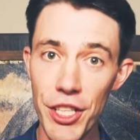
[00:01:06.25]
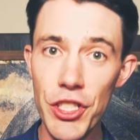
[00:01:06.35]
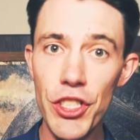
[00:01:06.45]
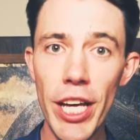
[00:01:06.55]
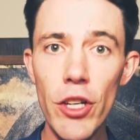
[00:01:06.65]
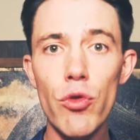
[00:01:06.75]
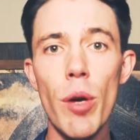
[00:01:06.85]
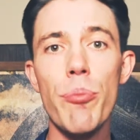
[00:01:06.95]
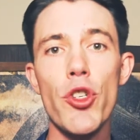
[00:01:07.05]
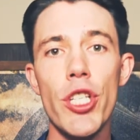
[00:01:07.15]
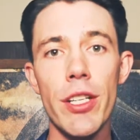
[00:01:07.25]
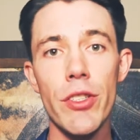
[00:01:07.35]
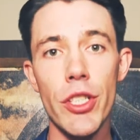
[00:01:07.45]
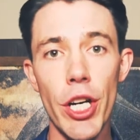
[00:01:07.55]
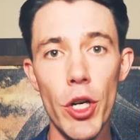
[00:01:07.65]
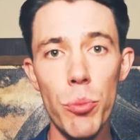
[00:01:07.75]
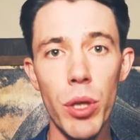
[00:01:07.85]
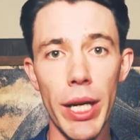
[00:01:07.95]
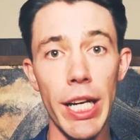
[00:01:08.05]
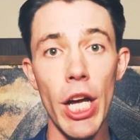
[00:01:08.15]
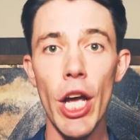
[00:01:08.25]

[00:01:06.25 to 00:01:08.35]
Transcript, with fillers: The center represents the airplane